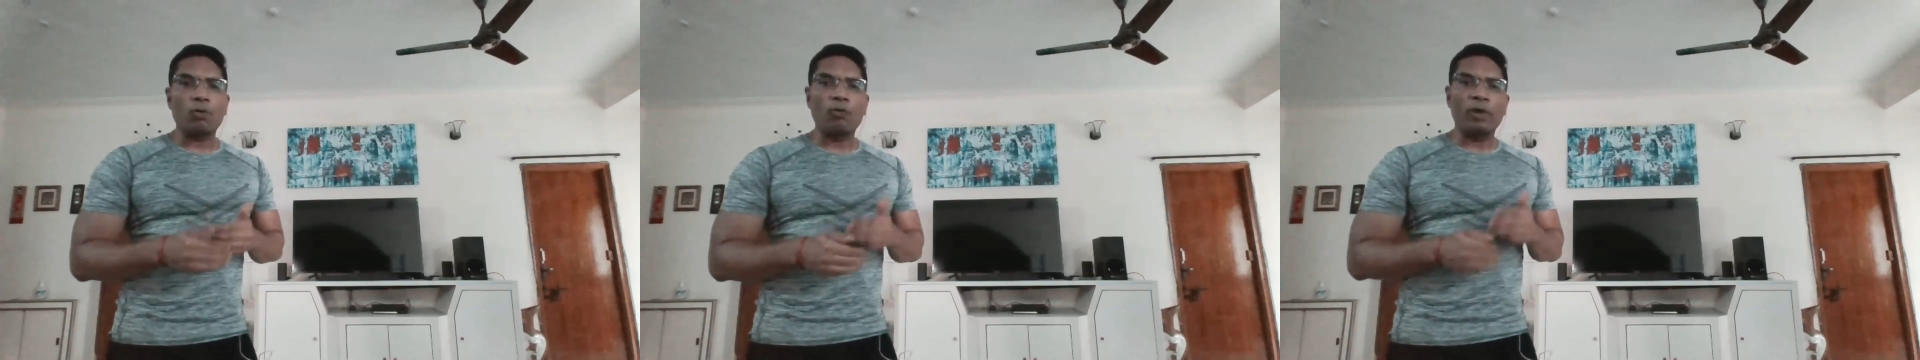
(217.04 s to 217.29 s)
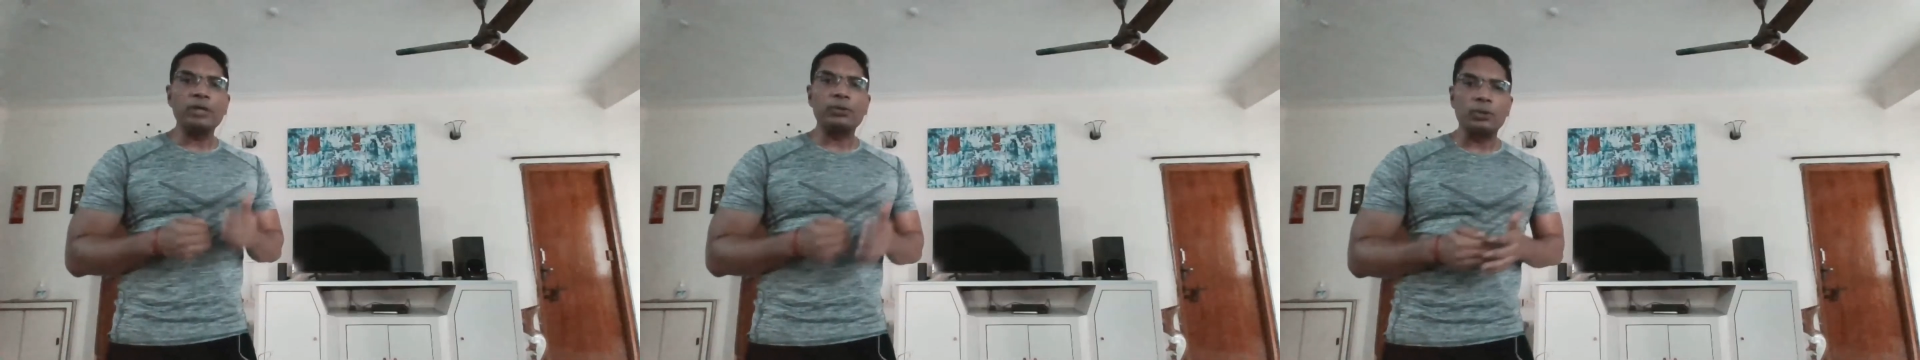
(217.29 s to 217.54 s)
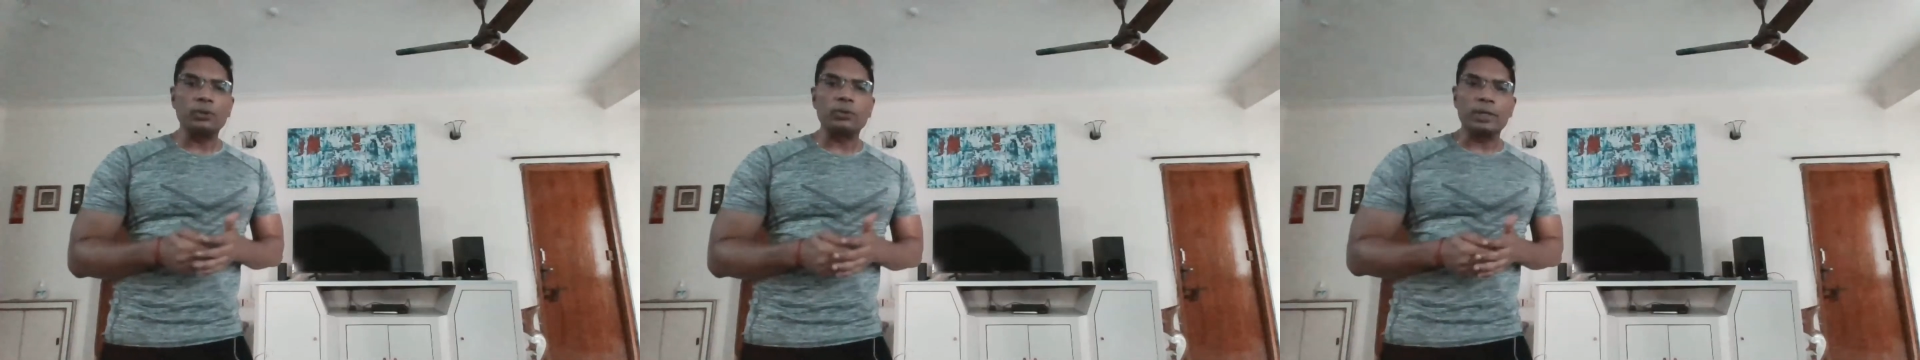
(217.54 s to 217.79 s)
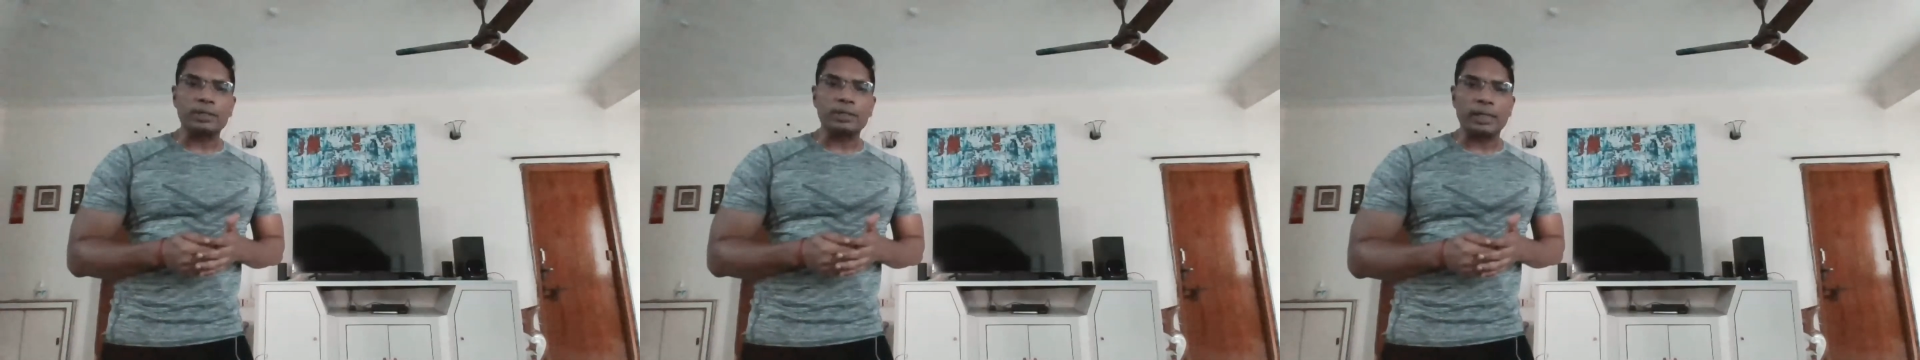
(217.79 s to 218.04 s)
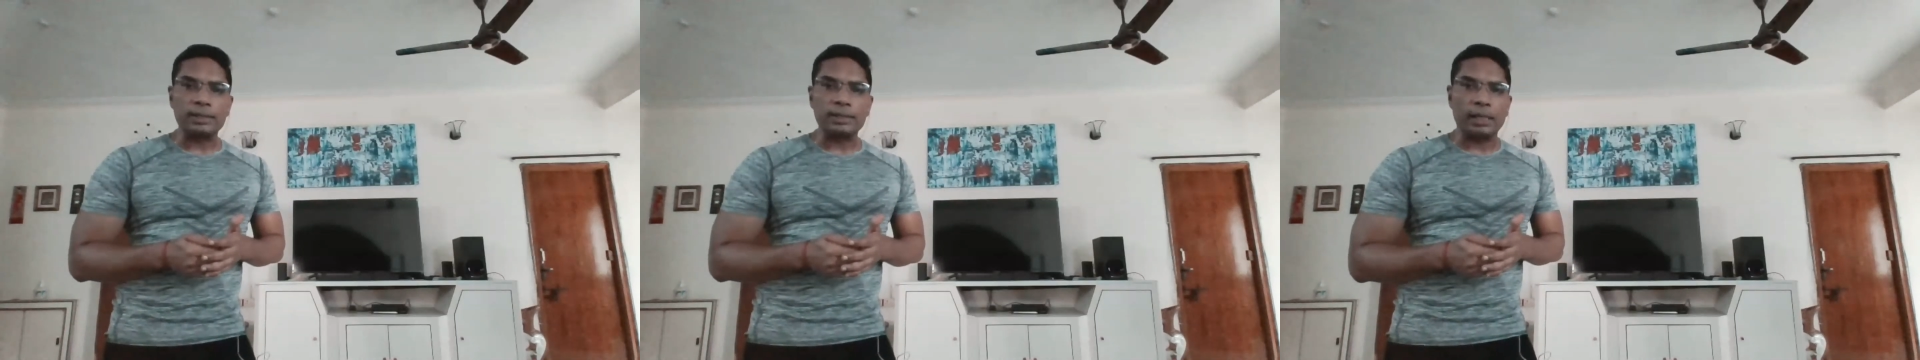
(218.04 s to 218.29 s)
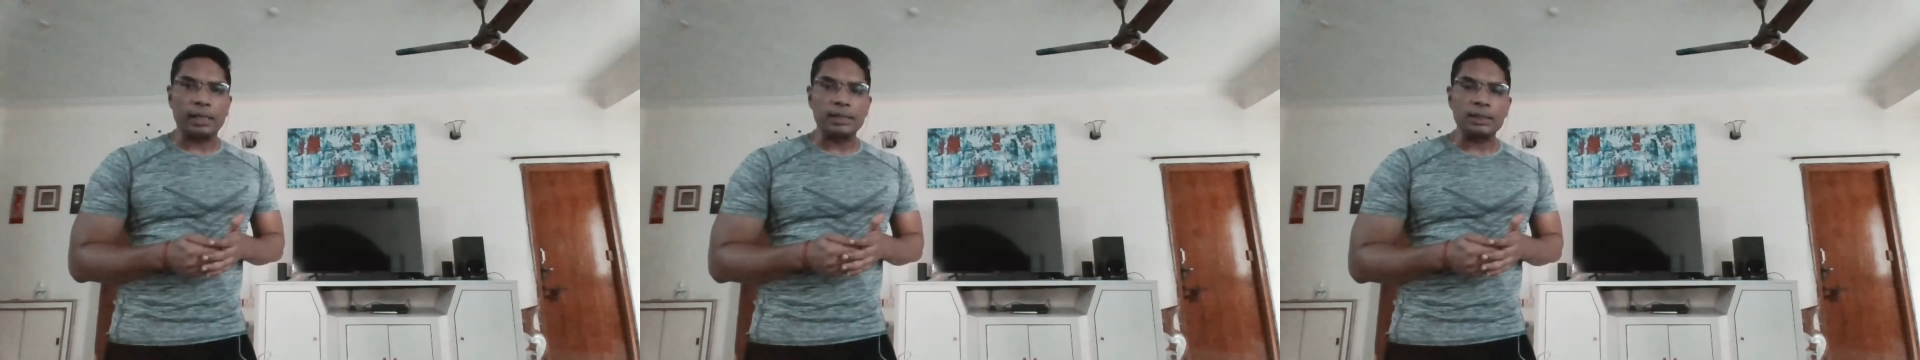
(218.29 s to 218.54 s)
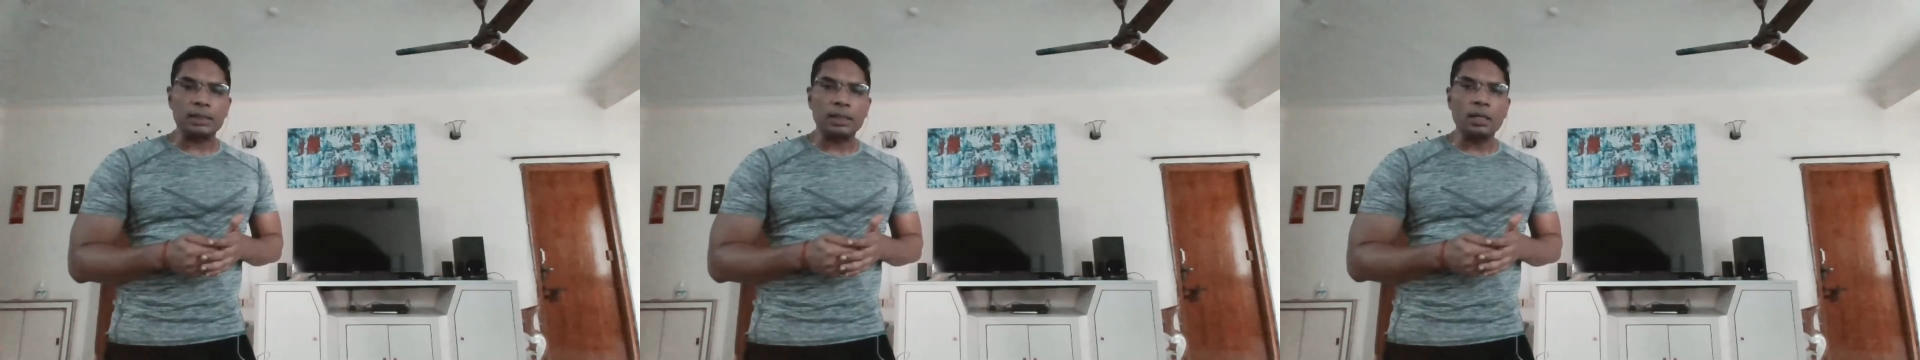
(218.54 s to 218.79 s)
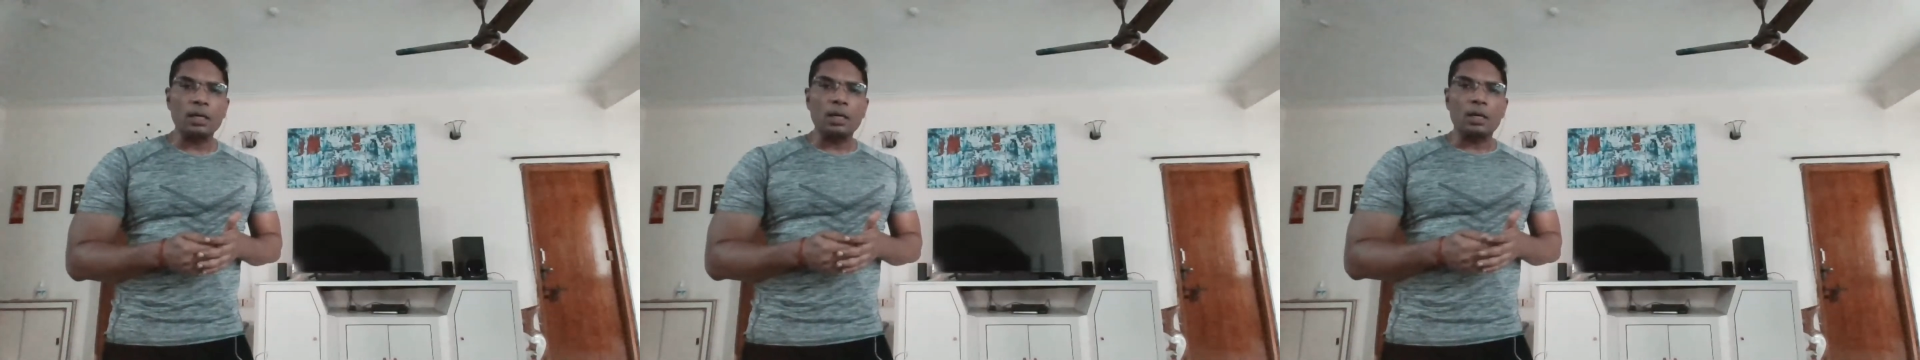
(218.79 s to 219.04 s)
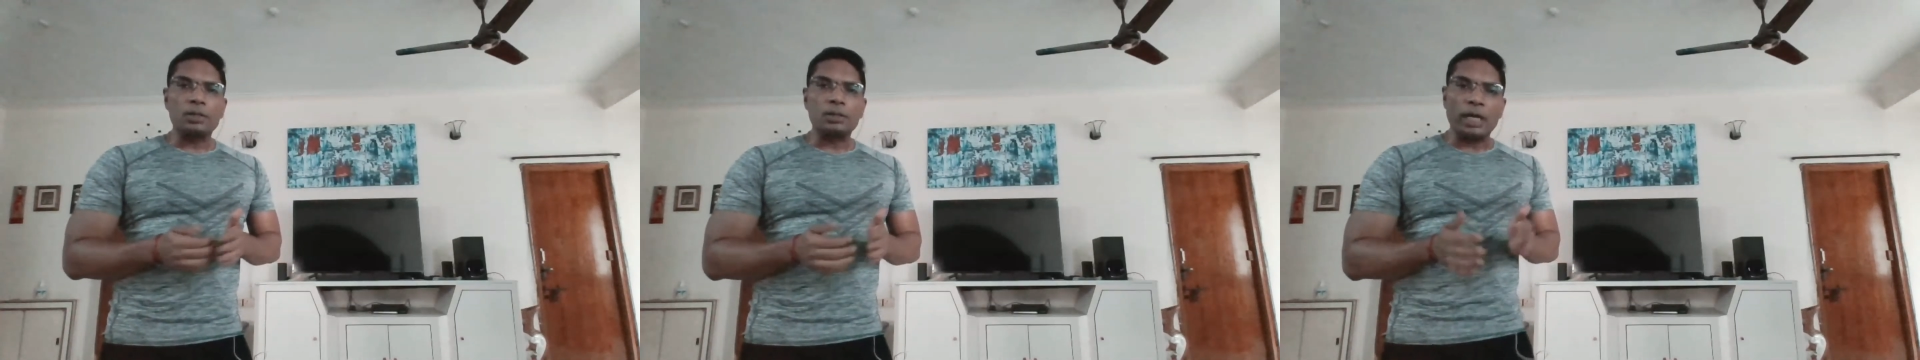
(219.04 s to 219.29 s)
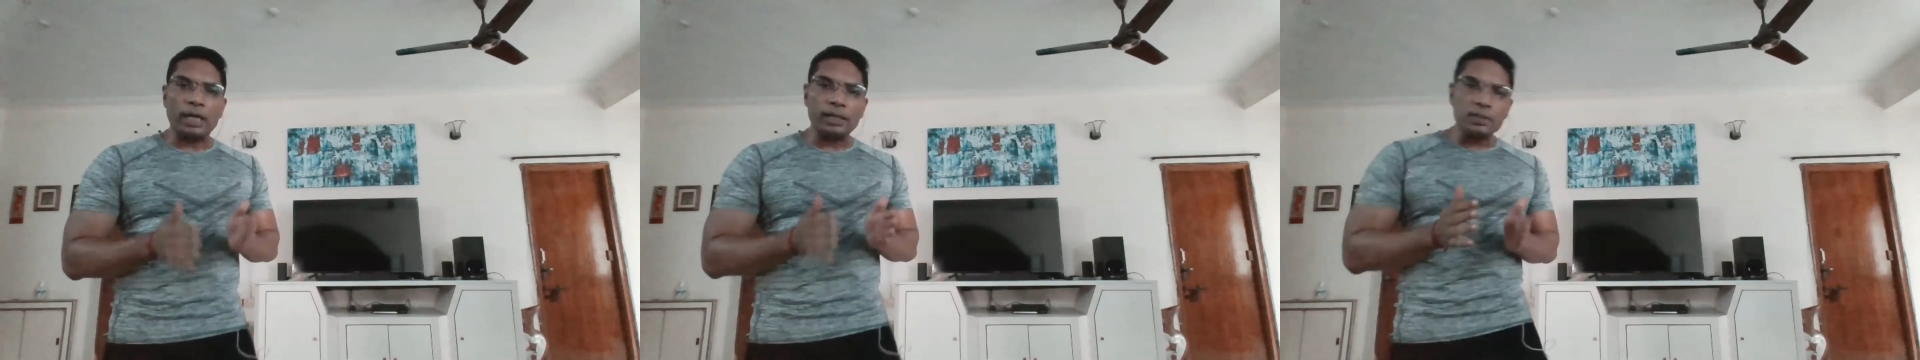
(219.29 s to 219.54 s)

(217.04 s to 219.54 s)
when to do this exercise. It